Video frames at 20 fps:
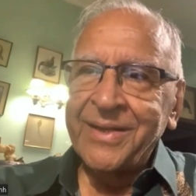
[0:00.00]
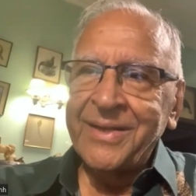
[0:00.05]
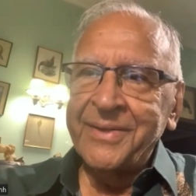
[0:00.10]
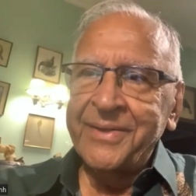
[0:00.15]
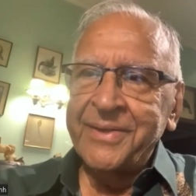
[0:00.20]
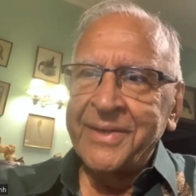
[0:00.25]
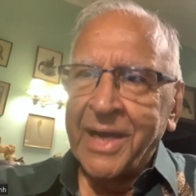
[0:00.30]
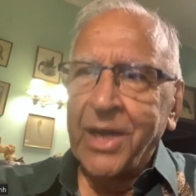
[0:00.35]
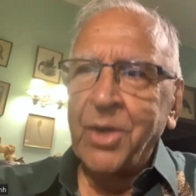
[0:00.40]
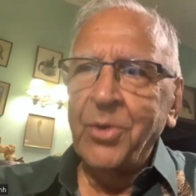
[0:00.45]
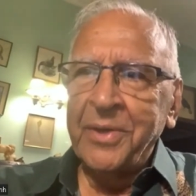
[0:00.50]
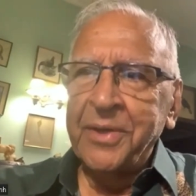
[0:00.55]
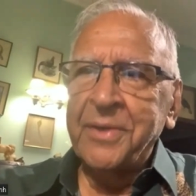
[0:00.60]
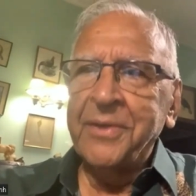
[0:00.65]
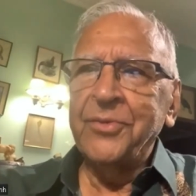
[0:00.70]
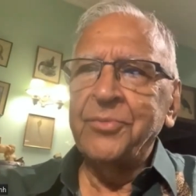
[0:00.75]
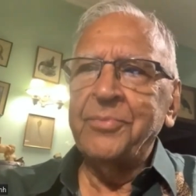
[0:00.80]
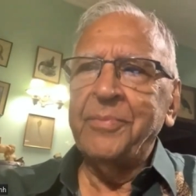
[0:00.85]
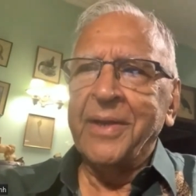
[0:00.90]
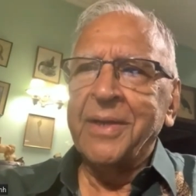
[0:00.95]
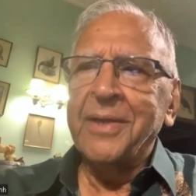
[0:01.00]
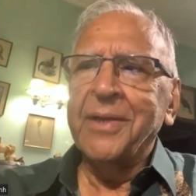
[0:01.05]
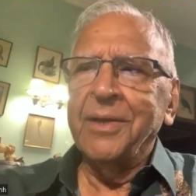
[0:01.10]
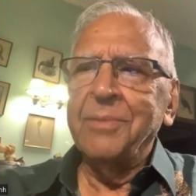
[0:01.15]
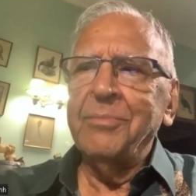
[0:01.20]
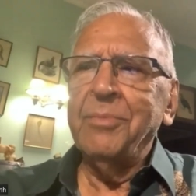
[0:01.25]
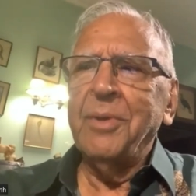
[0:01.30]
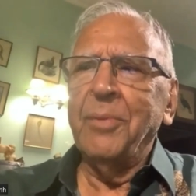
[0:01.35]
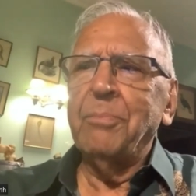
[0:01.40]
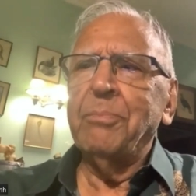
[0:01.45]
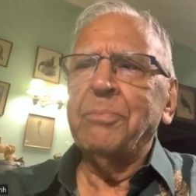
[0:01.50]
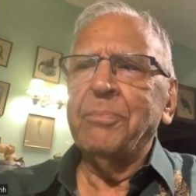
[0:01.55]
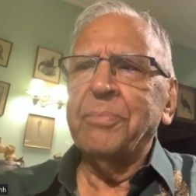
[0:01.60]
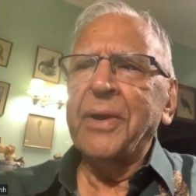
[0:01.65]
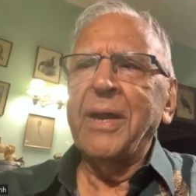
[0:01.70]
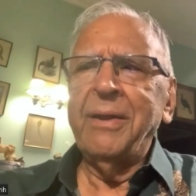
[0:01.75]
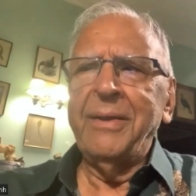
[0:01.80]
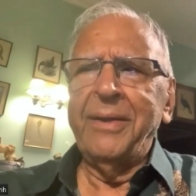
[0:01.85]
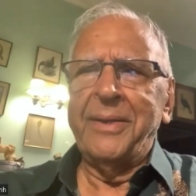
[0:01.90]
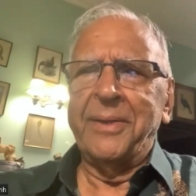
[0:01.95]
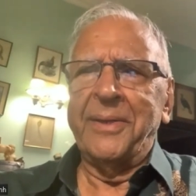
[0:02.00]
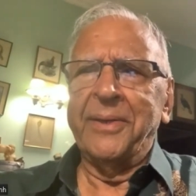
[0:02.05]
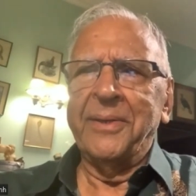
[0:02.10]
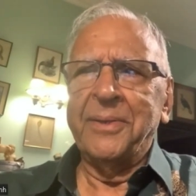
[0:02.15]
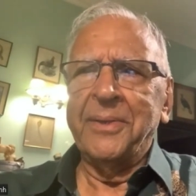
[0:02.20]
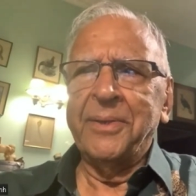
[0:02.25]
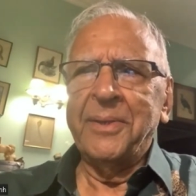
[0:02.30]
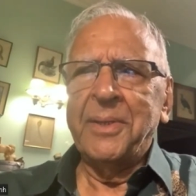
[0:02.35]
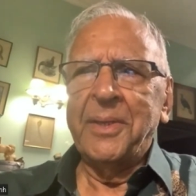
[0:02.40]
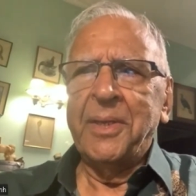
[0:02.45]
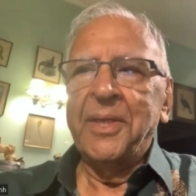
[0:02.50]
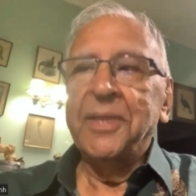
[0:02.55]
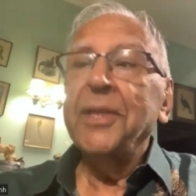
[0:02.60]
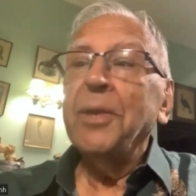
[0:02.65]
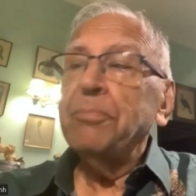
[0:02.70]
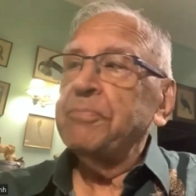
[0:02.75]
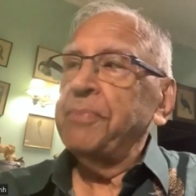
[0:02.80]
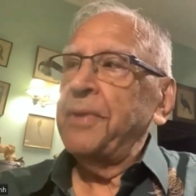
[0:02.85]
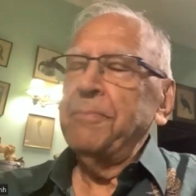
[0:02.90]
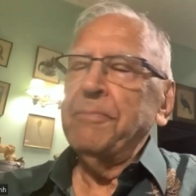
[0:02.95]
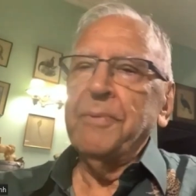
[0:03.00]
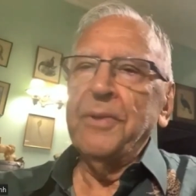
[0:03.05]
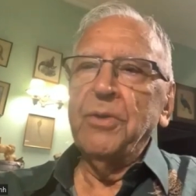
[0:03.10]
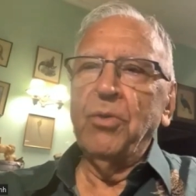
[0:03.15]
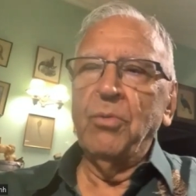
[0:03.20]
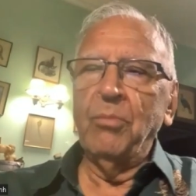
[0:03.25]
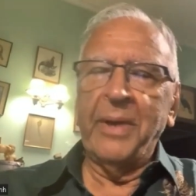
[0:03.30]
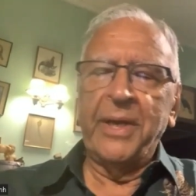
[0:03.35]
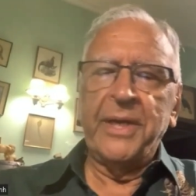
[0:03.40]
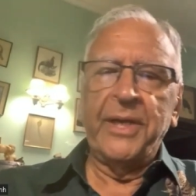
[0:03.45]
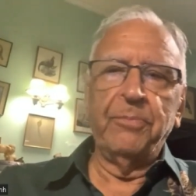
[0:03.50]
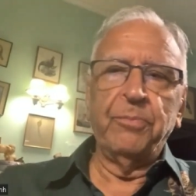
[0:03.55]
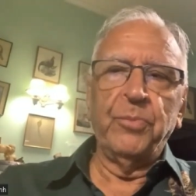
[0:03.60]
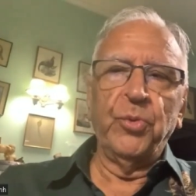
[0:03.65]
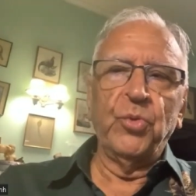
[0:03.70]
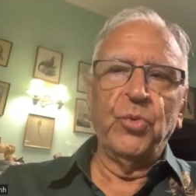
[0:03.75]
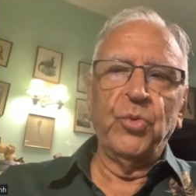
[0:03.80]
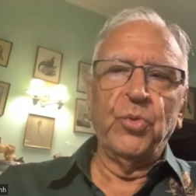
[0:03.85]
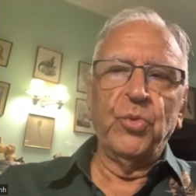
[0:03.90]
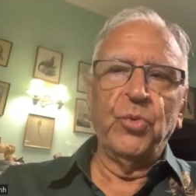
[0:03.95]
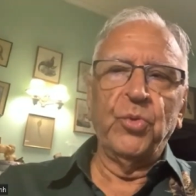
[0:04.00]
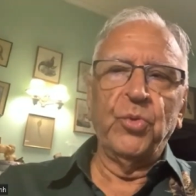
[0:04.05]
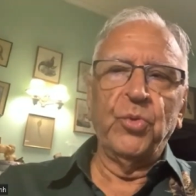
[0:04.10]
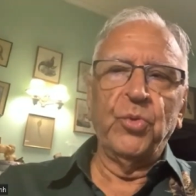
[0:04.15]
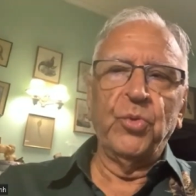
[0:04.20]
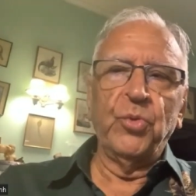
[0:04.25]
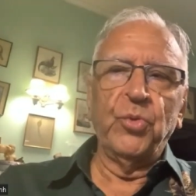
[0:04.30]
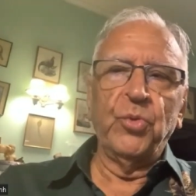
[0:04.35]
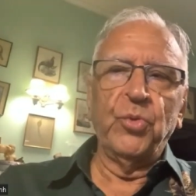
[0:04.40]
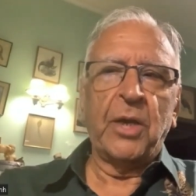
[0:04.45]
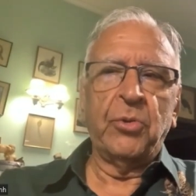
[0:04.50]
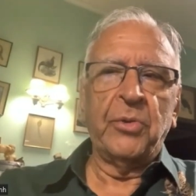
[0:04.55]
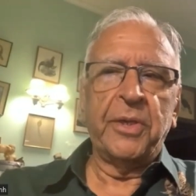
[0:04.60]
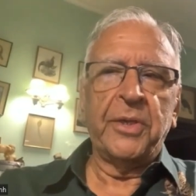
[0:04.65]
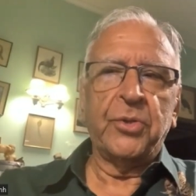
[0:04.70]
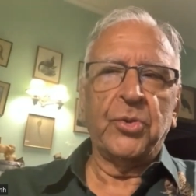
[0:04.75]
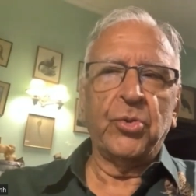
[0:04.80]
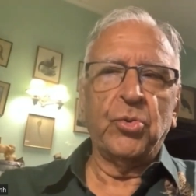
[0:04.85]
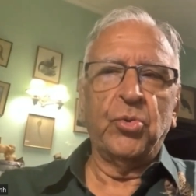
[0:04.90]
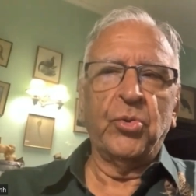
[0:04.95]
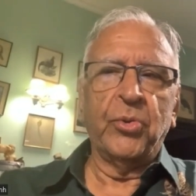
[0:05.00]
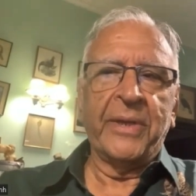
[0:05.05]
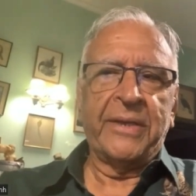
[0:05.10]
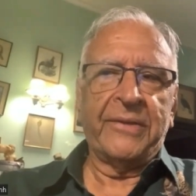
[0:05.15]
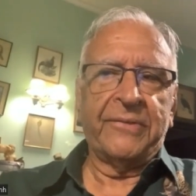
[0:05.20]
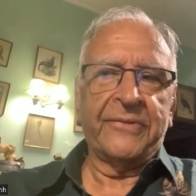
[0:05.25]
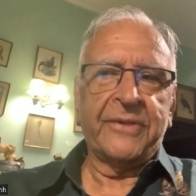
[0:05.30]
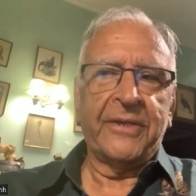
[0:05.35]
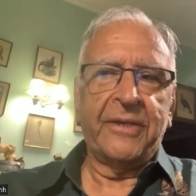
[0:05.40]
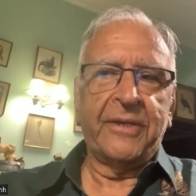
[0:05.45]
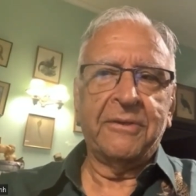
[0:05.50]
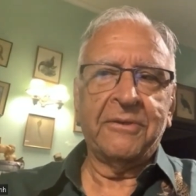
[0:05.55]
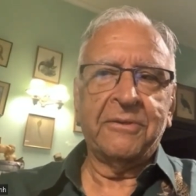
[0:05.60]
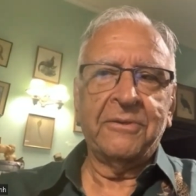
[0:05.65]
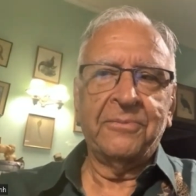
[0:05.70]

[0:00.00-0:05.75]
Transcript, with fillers: now it has become a pride the people of manipur will not allow it to go extinct